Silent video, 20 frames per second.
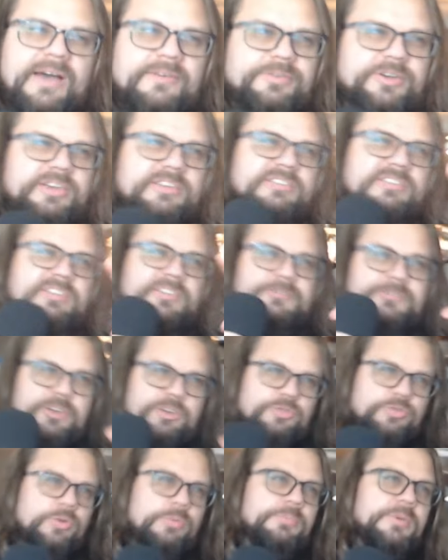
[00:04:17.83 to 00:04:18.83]
because it's a
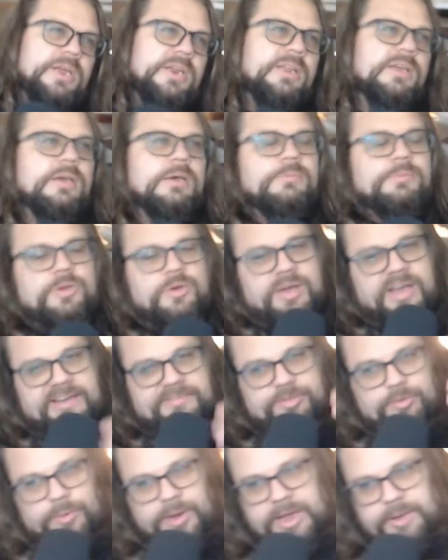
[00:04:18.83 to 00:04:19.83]
visual medium, you have
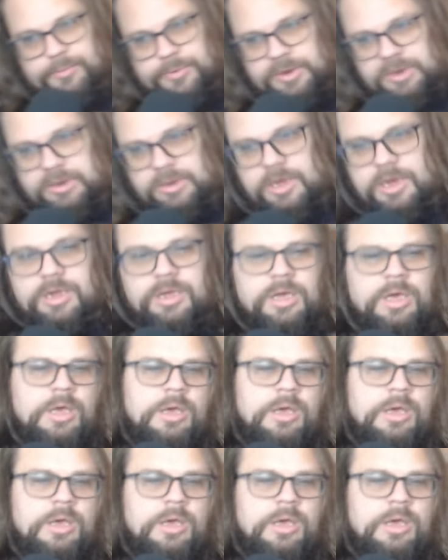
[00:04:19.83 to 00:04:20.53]
the way it would look,